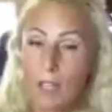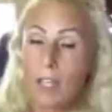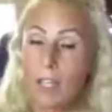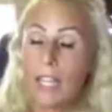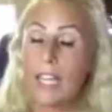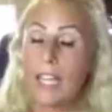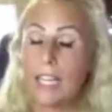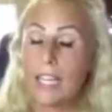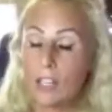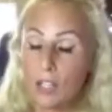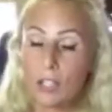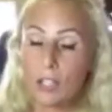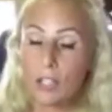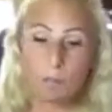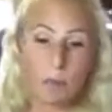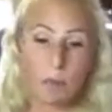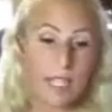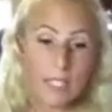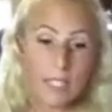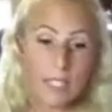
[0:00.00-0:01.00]
It,
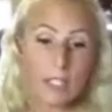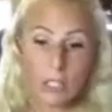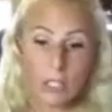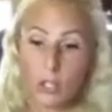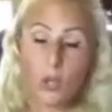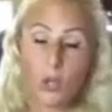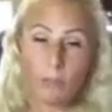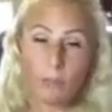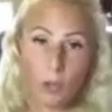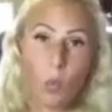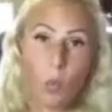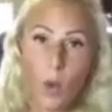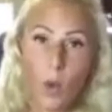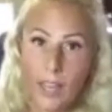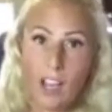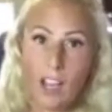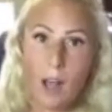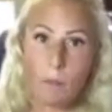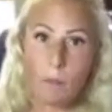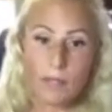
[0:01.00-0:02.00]
basically, you have to wake
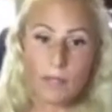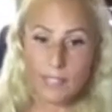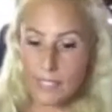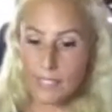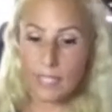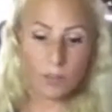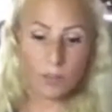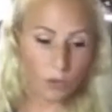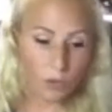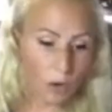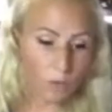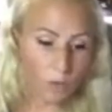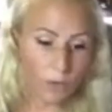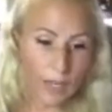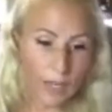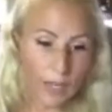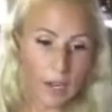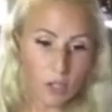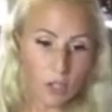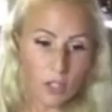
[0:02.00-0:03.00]
up and see the
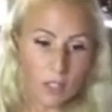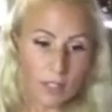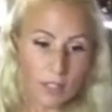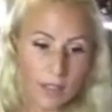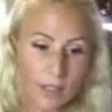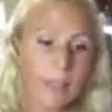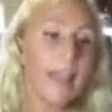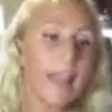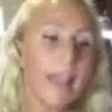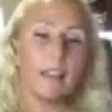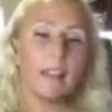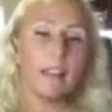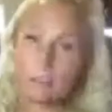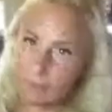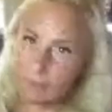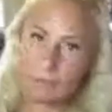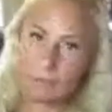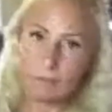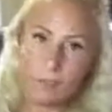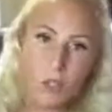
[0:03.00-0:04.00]
notifications and then
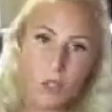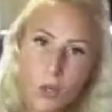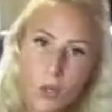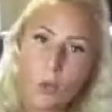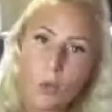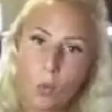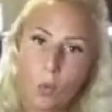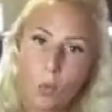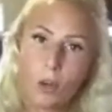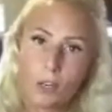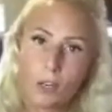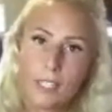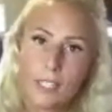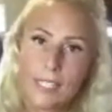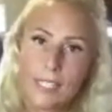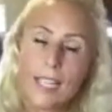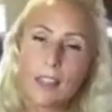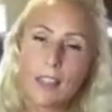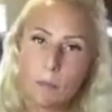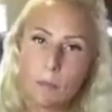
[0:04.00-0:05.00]
do the work to
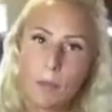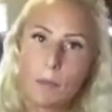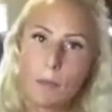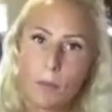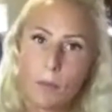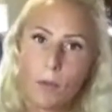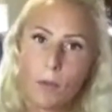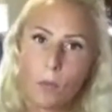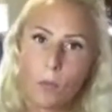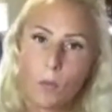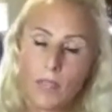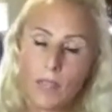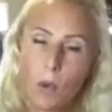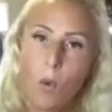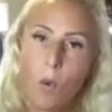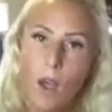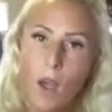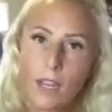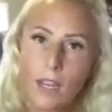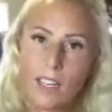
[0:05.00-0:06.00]
send the people what they
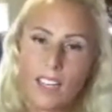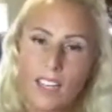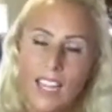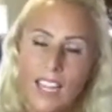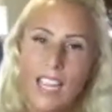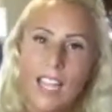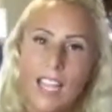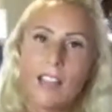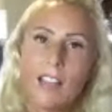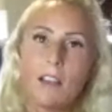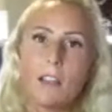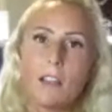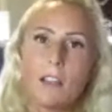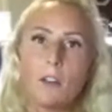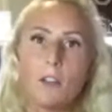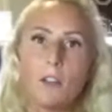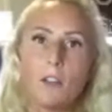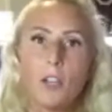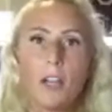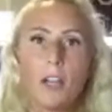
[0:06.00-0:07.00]
wanted.
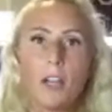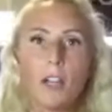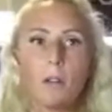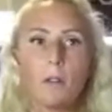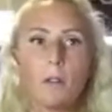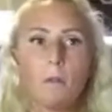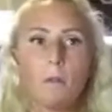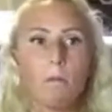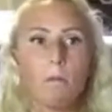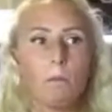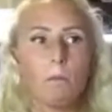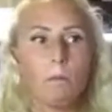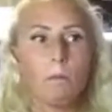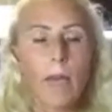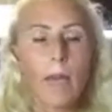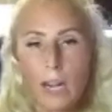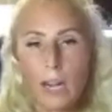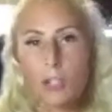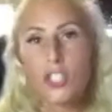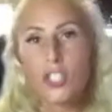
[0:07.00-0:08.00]
The
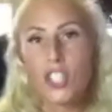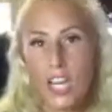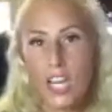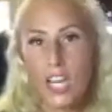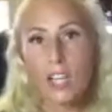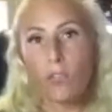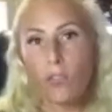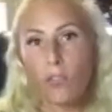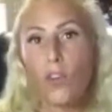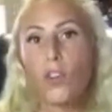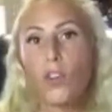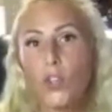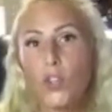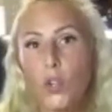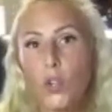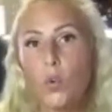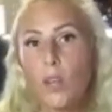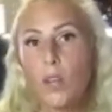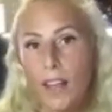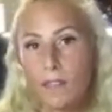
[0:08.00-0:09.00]
better chance for you
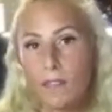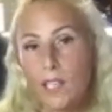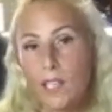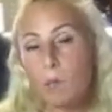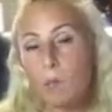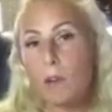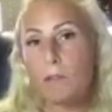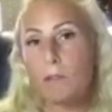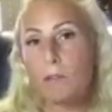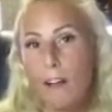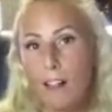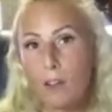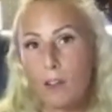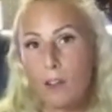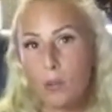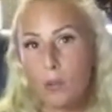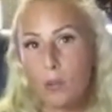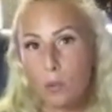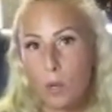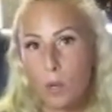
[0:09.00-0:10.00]
to have someone follow
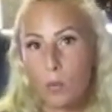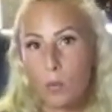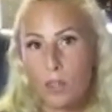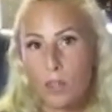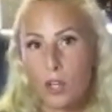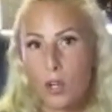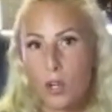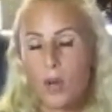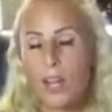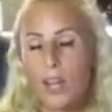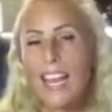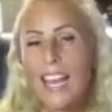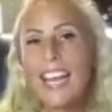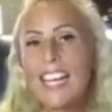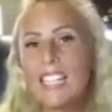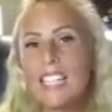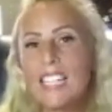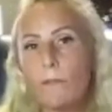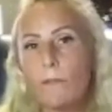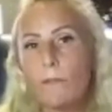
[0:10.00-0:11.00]
through with you is
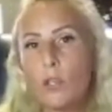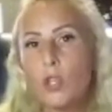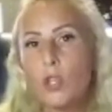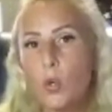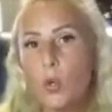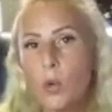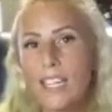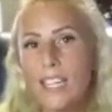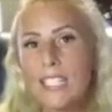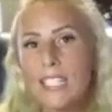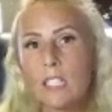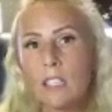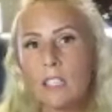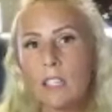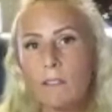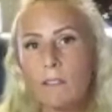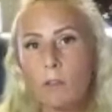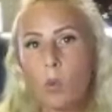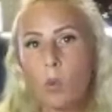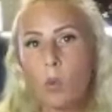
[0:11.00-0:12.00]
if you can
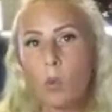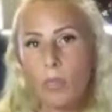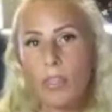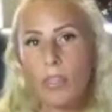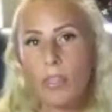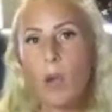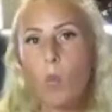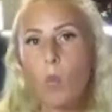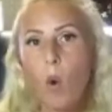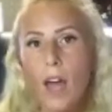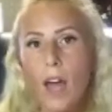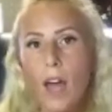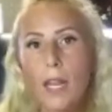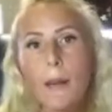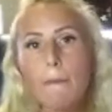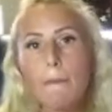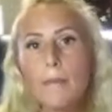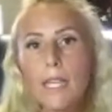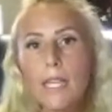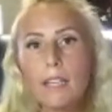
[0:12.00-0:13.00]
deliver what they want
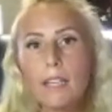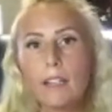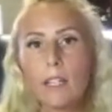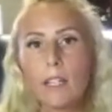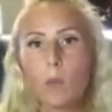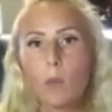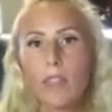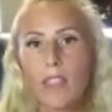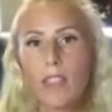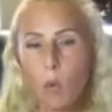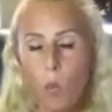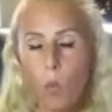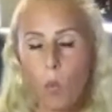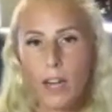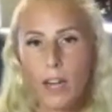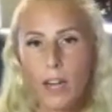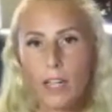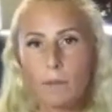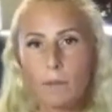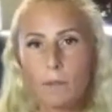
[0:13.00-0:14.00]
immediately when they want
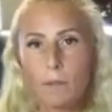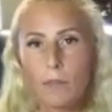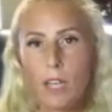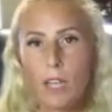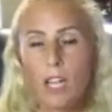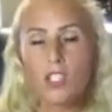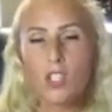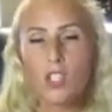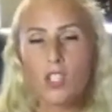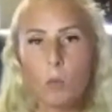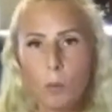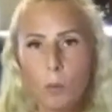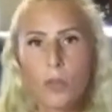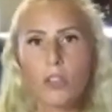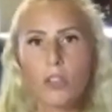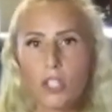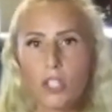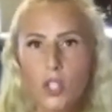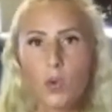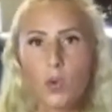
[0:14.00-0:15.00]
it. So put the
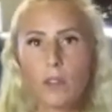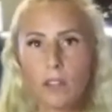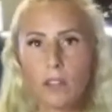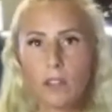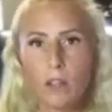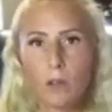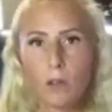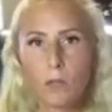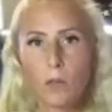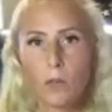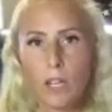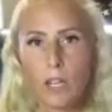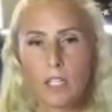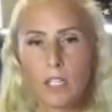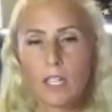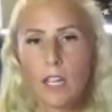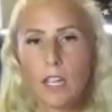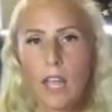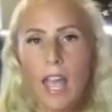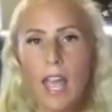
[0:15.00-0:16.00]
shoe on the other foot.
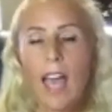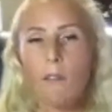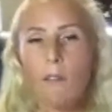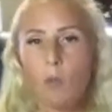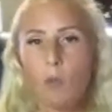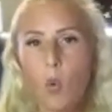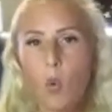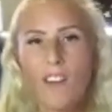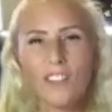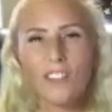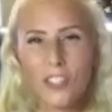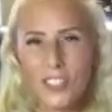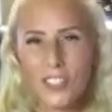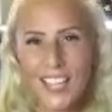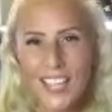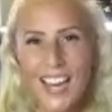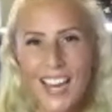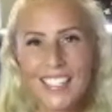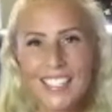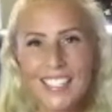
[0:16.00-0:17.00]
Have you ever
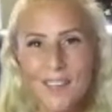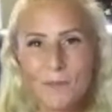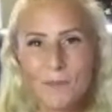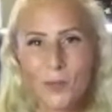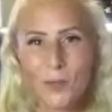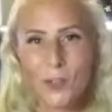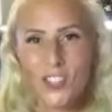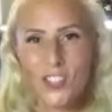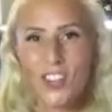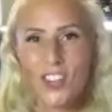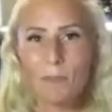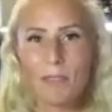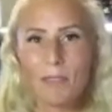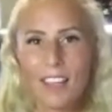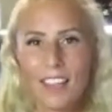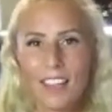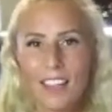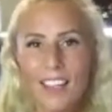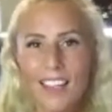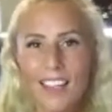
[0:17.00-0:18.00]
signed up for
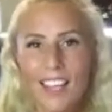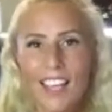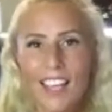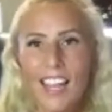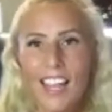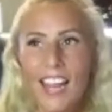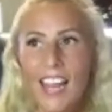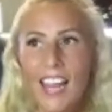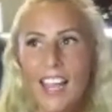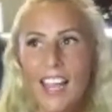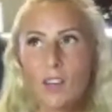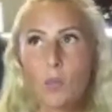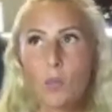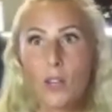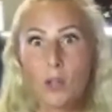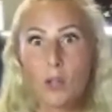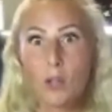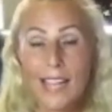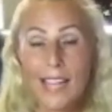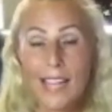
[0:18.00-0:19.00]
something and when you
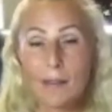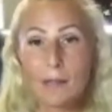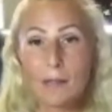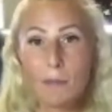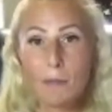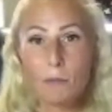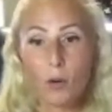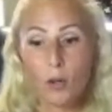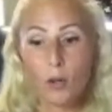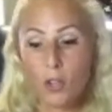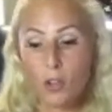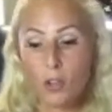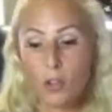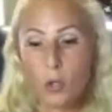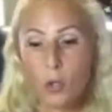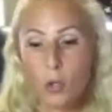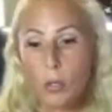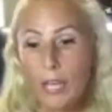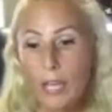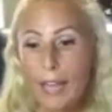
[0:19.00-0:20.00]
signed up for it, you
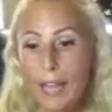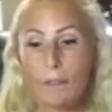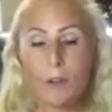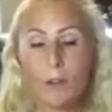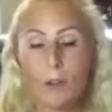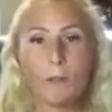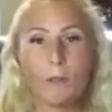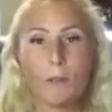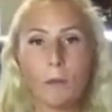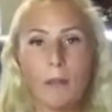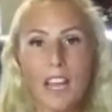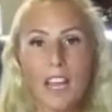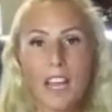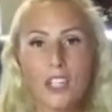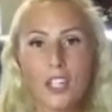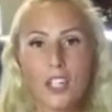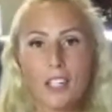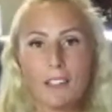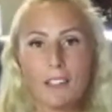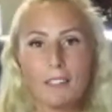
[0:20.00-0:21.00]
gave your
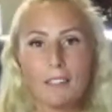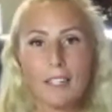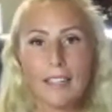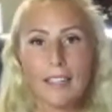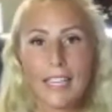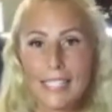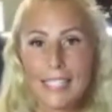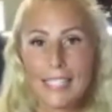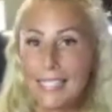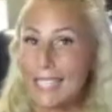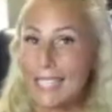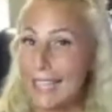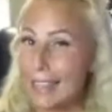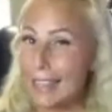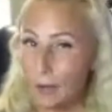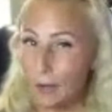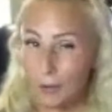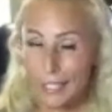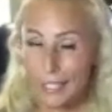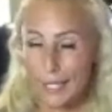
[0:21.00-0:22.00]
information they said
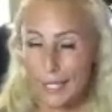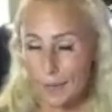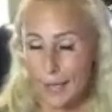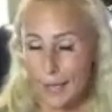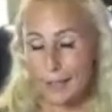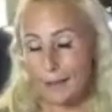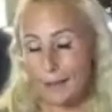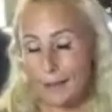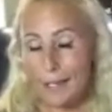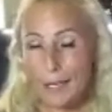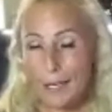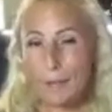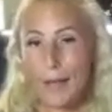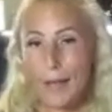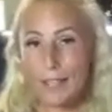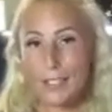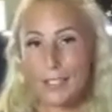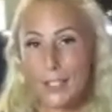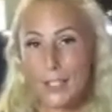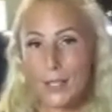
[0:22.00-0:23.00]
they'll email it, email
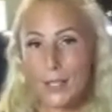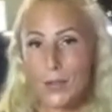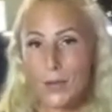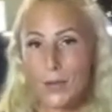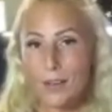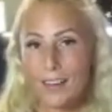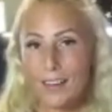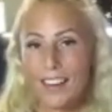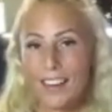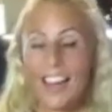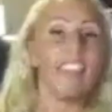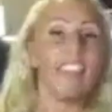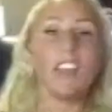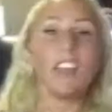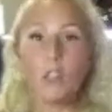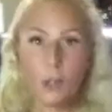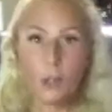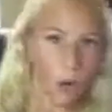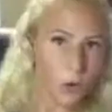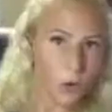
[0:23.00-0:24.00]
it to you, and then you
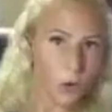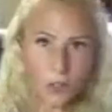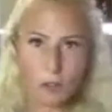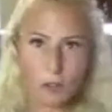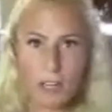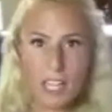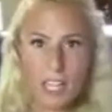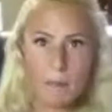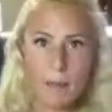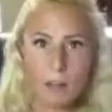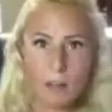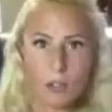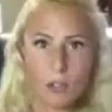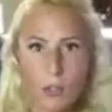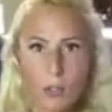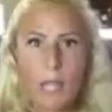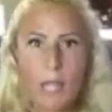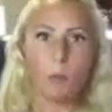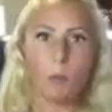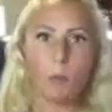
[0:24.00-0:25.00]
go to your email and you
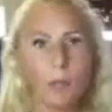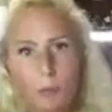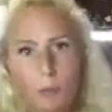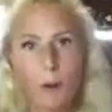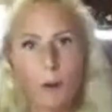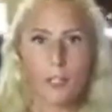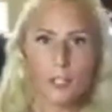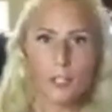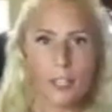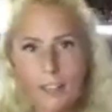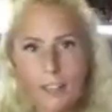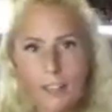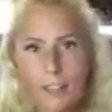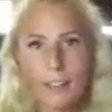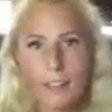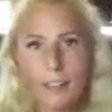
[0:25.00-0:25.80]
keep refreshing,